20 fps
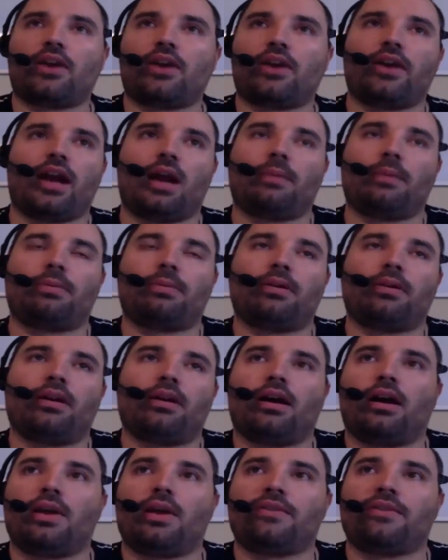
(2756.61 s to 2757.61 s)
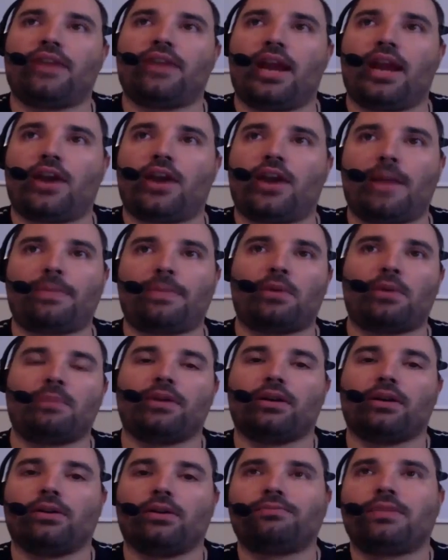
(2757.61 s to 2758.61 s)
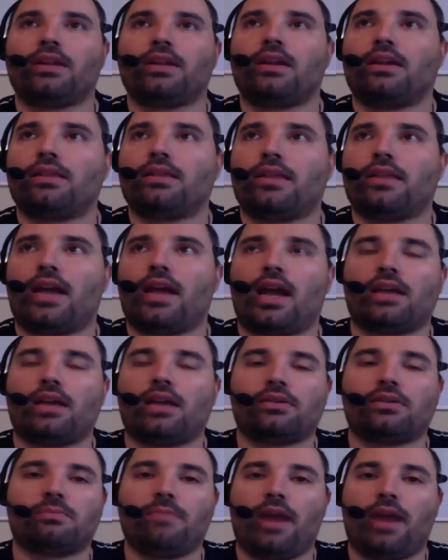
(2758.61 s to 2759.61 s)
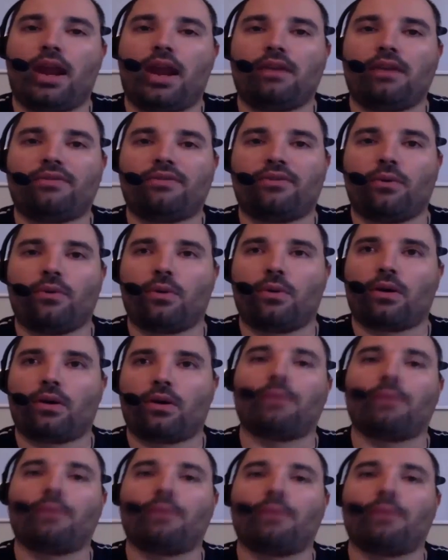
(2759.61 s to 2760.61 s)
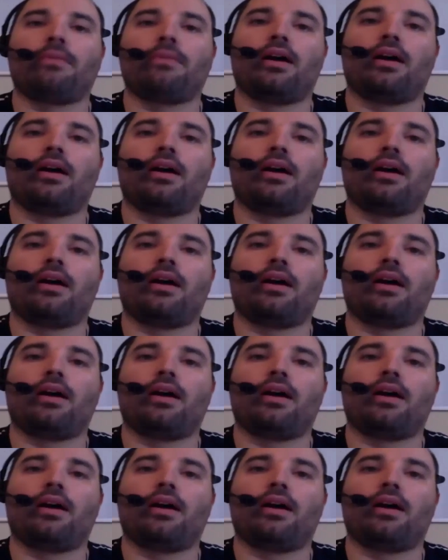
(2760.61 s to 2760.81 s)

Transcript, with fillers: Uh, we have an air app that we built that's made for uh, that's